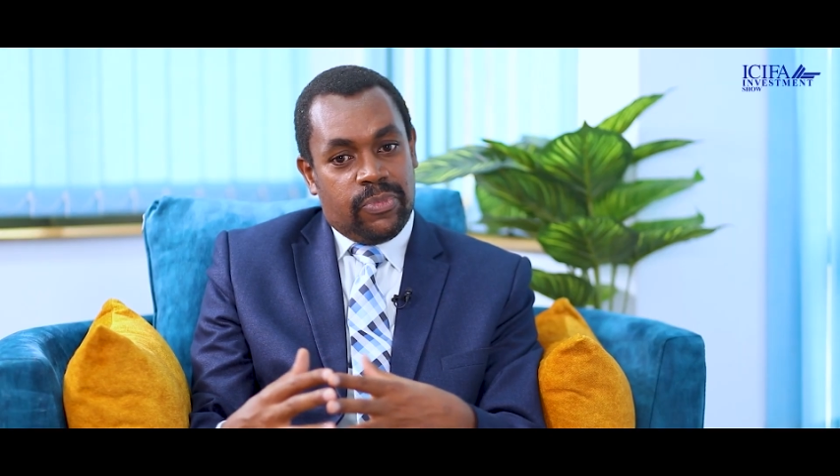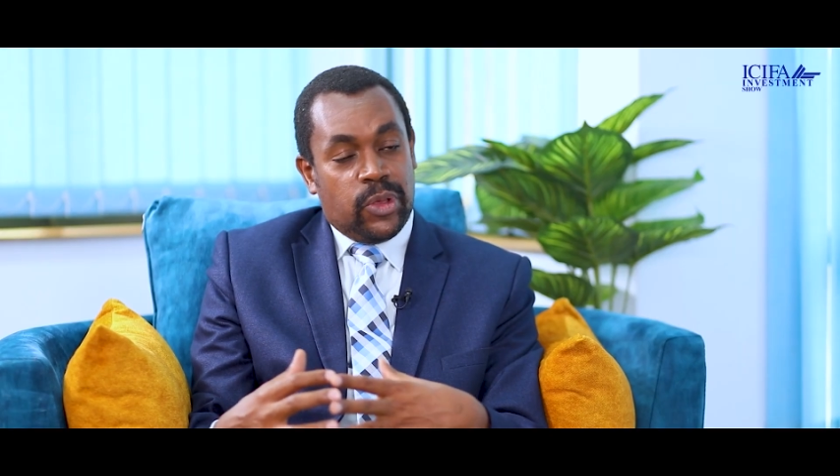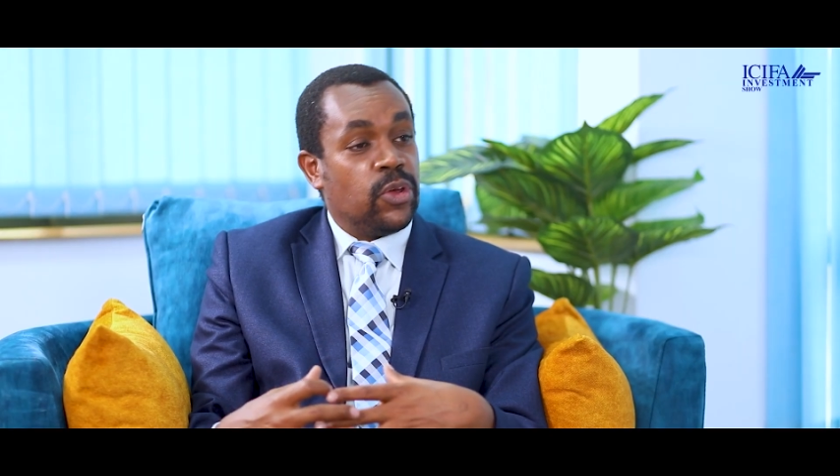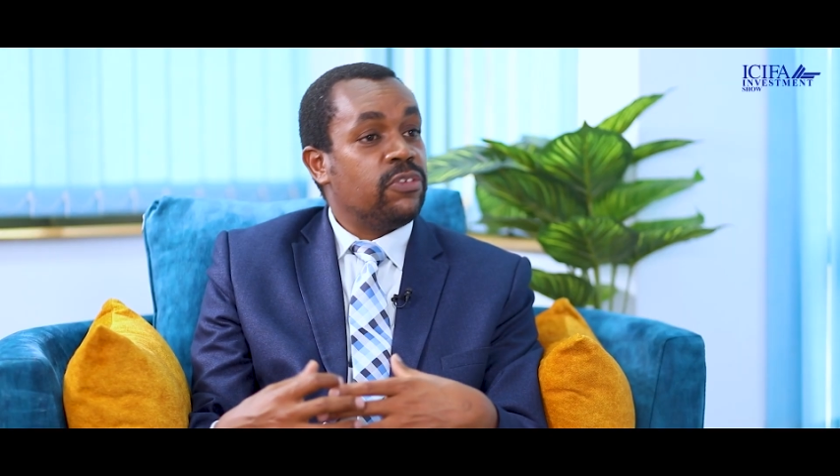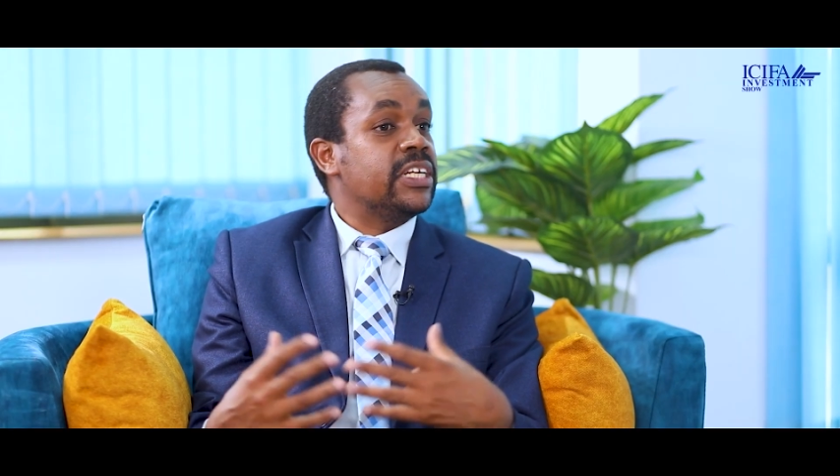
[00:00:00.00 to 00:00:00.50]

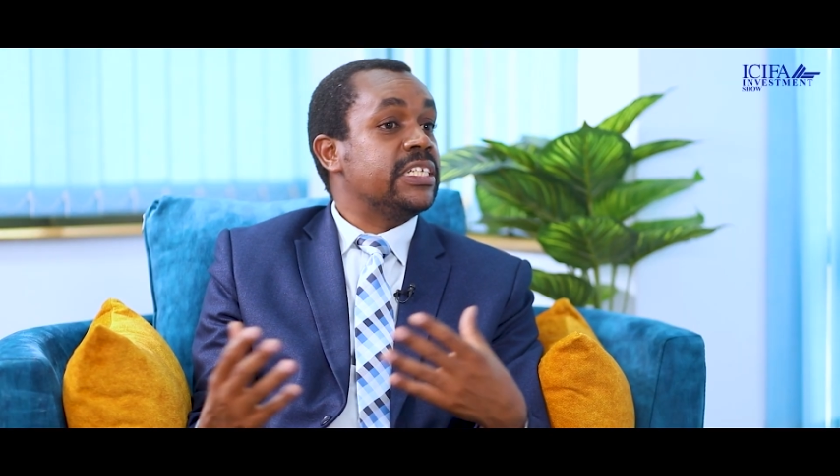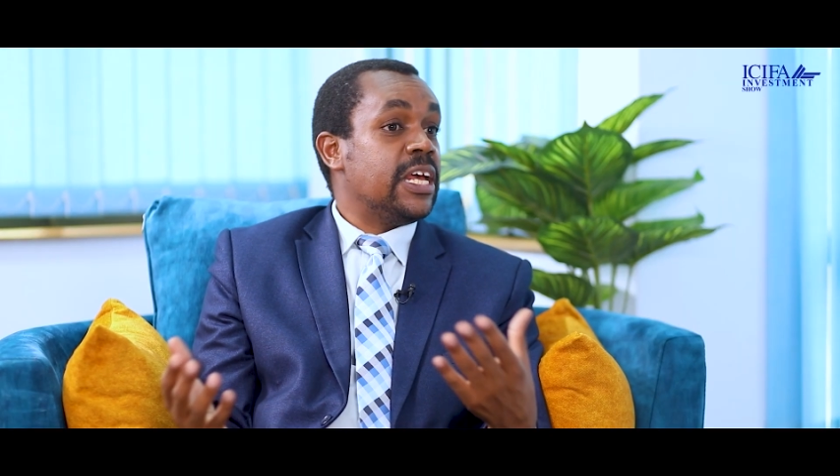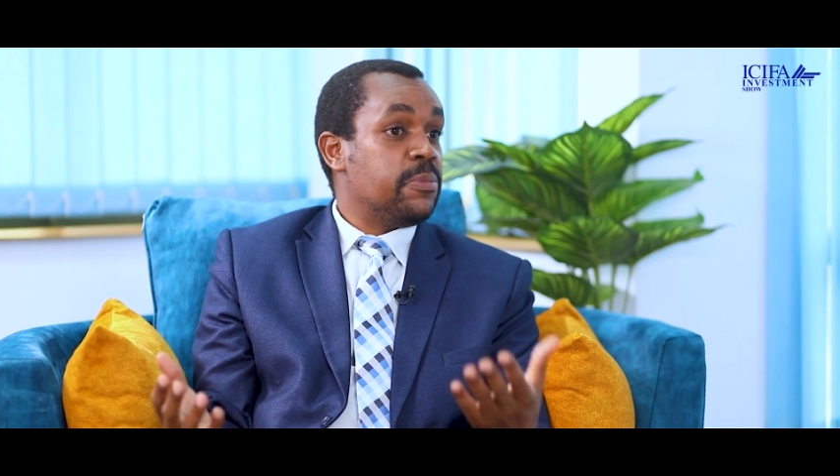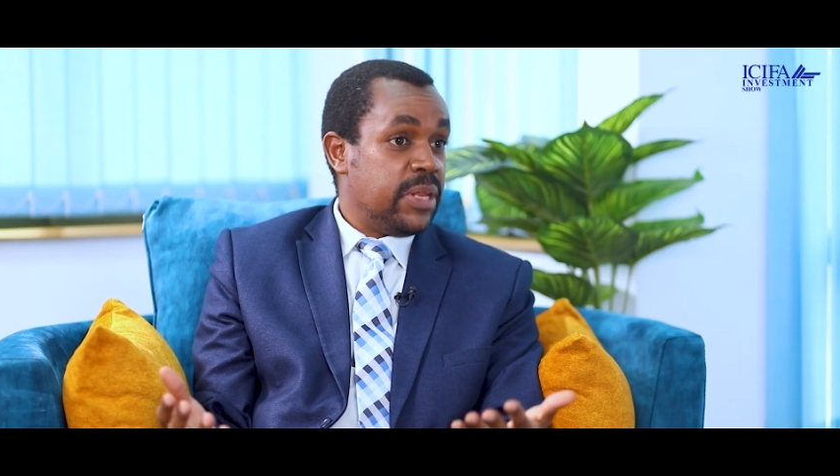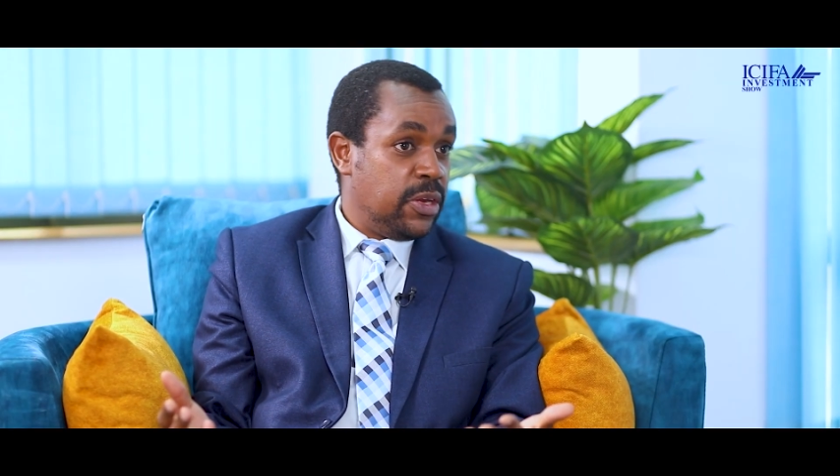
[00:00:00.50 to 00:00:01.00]
even
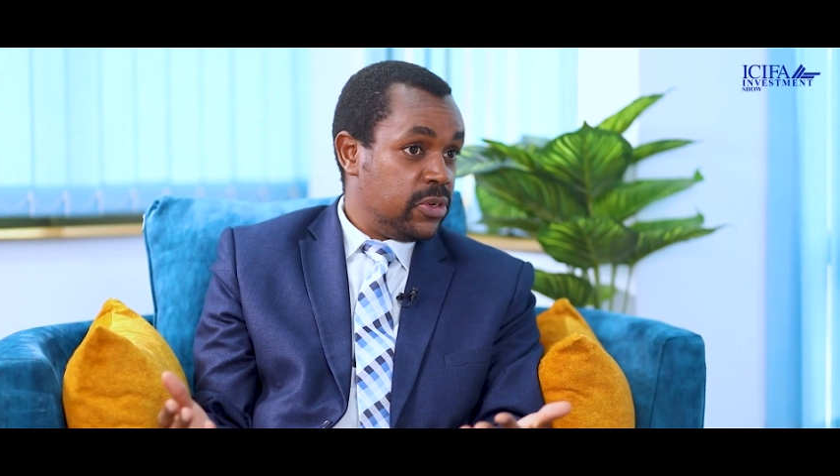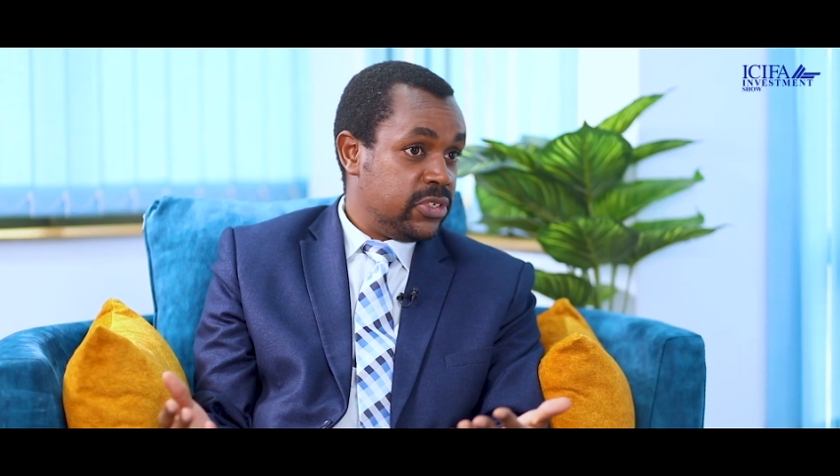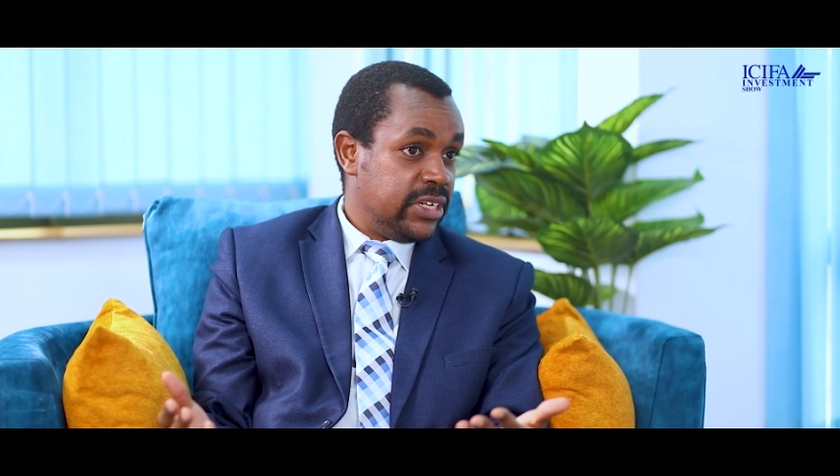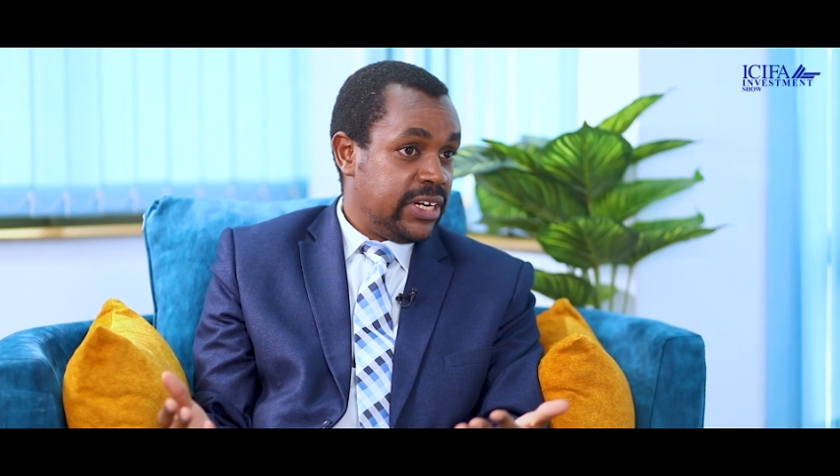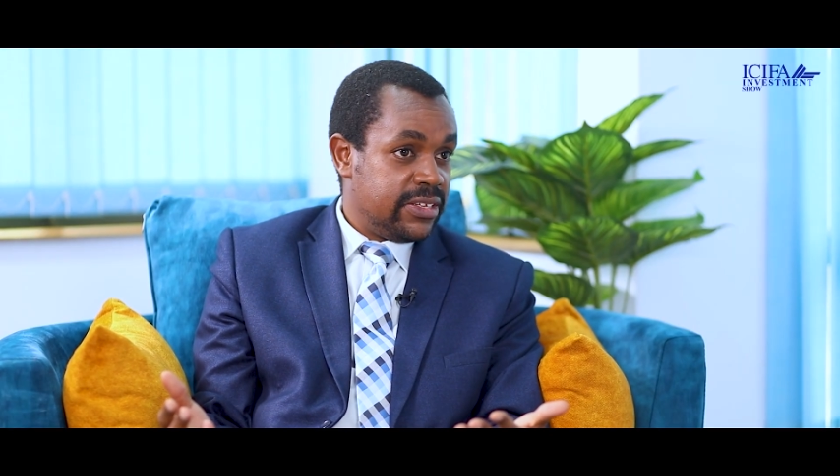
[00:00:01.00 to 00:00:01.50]
10 million
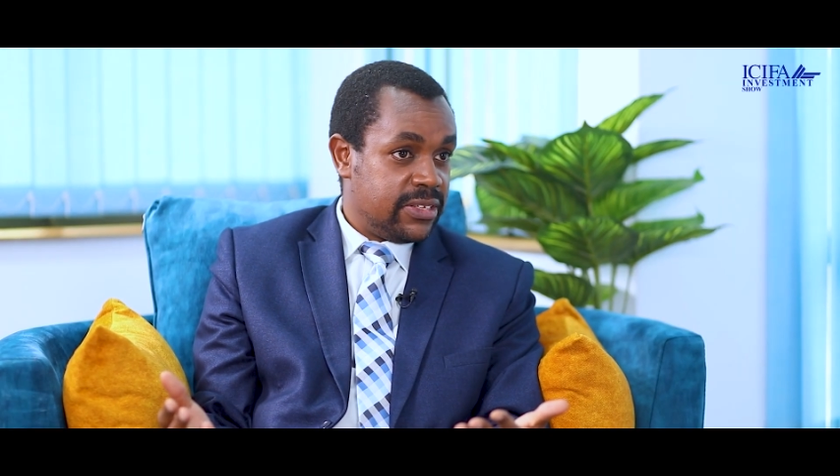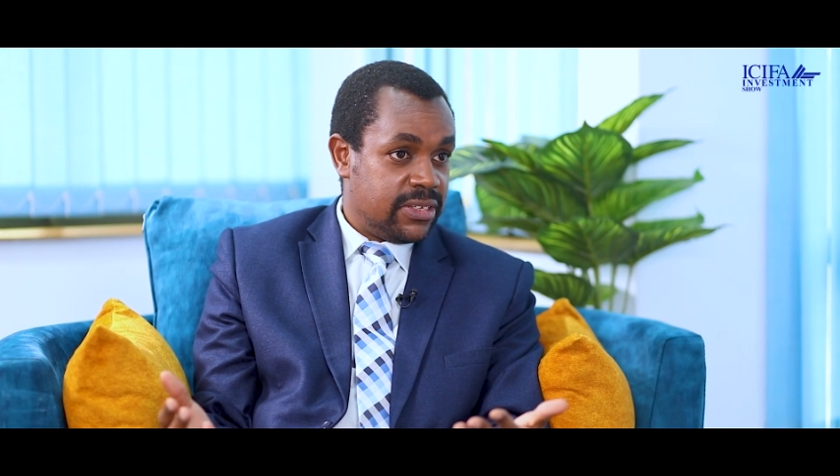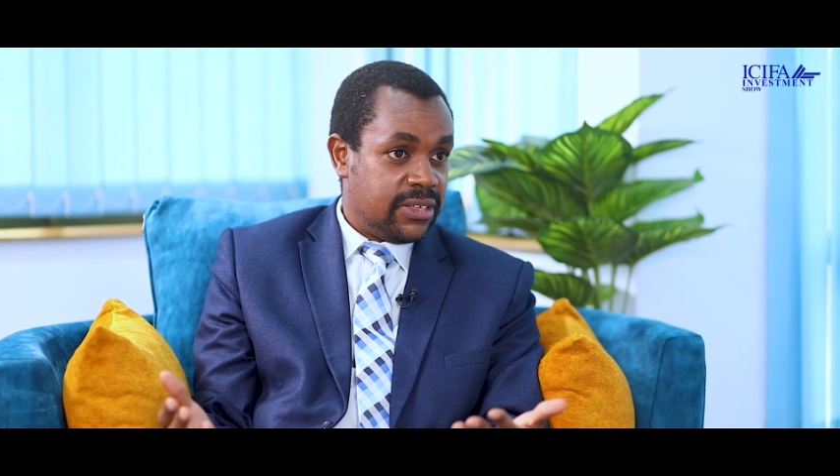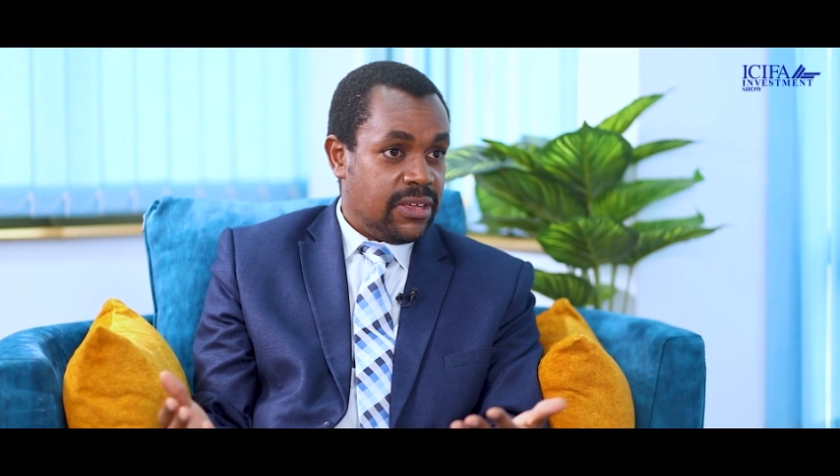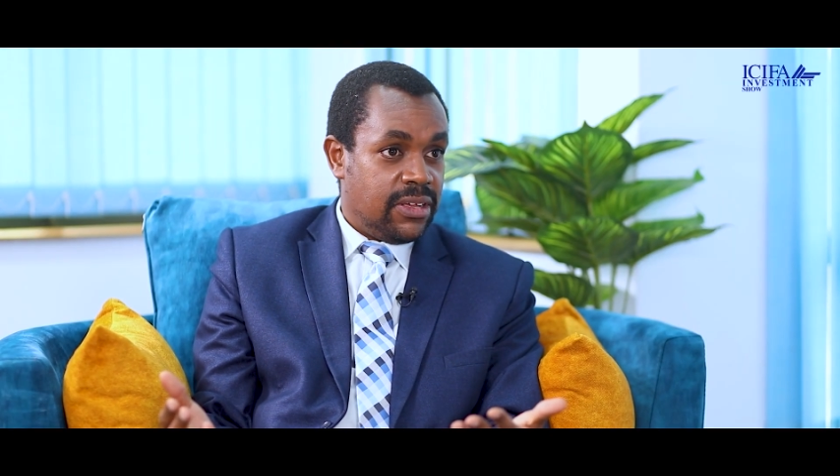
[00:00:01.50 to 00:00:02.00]
shillings